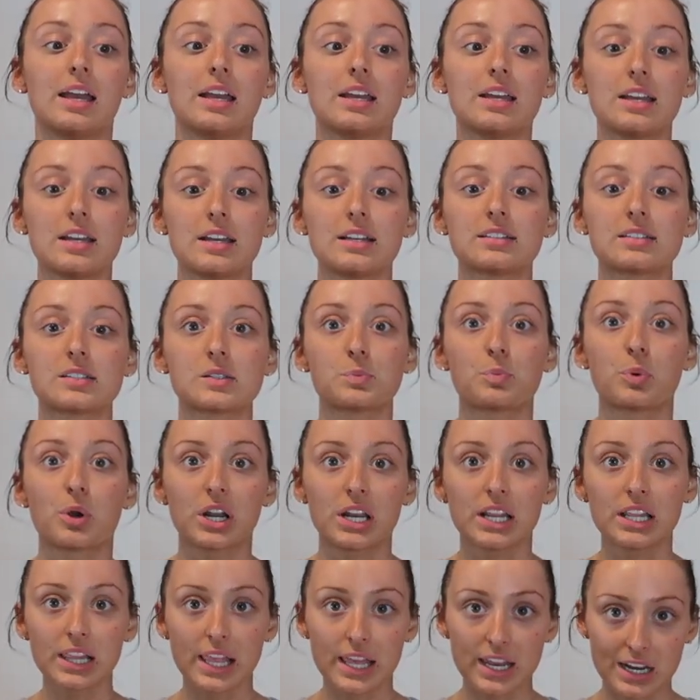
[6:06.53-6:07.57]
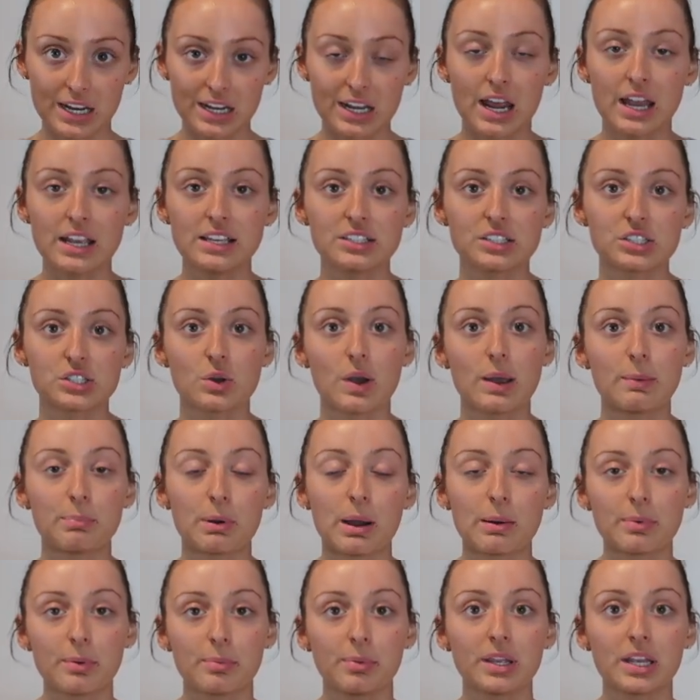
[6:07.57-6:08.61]
It's pretty late at night, so I'm
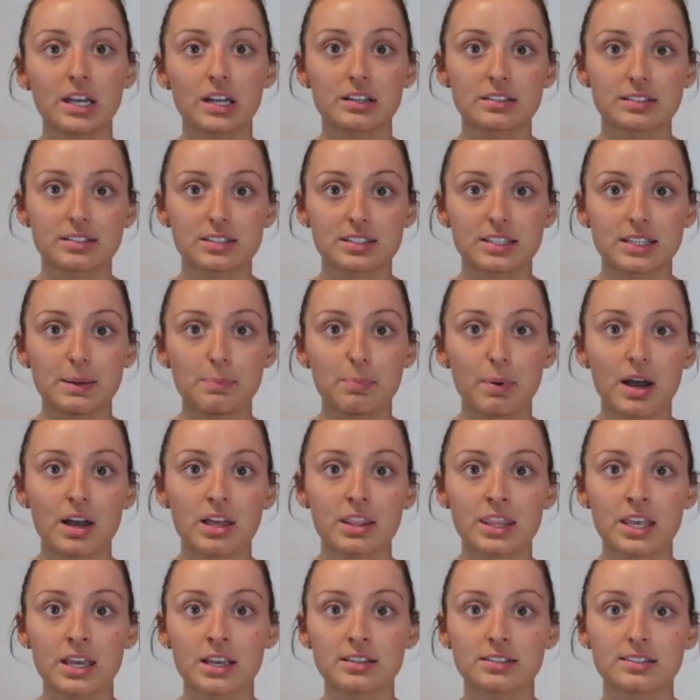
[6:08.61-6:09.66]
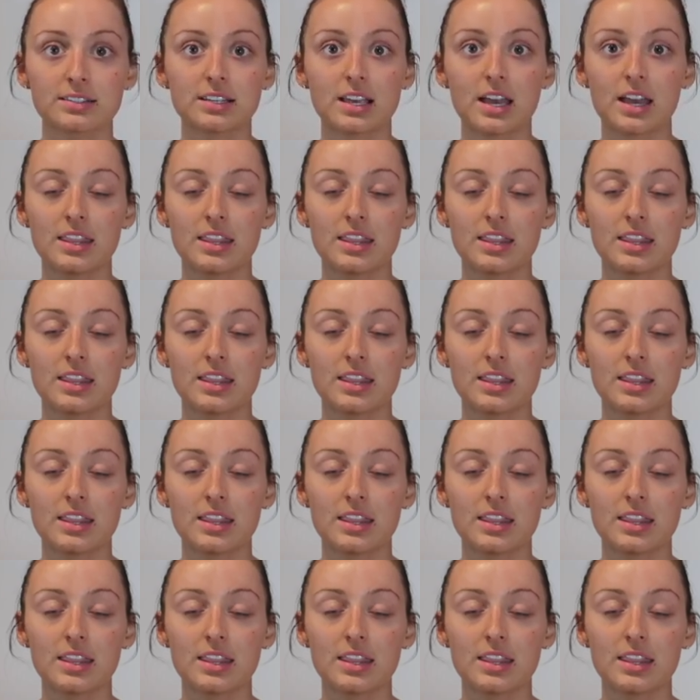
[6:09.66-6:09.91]
probably gonna sleep on this.